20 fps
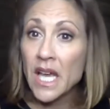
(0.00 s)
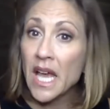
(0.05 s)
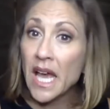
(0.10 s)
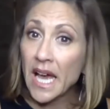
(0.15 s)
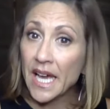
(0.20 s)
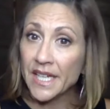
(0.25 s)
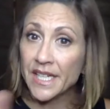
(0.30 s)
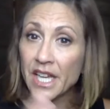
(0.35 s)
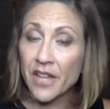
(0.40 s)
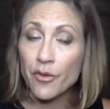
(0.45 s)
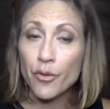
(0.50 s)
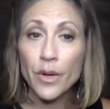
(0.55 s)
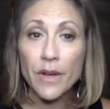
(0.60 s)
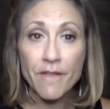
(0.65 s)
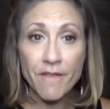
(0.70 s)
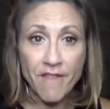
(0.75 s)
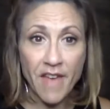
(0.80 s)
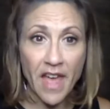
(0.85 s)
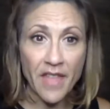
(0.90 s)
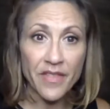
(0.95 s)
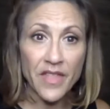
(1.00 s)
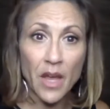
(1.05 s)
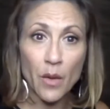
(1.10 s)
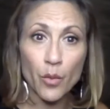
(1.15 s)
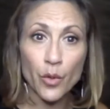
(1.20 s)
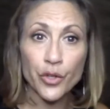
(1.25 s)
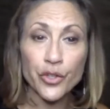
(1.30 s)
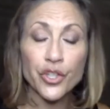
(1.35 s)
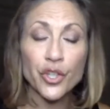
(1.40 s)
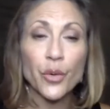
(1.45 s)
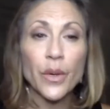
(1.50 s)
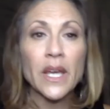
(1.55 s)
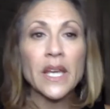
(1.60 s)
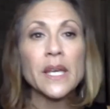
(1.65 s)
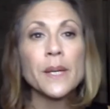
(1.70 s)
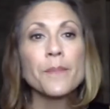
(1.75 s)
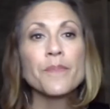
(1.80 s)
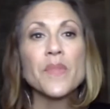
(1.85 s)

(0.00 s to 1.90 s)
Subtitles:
another event that we're doing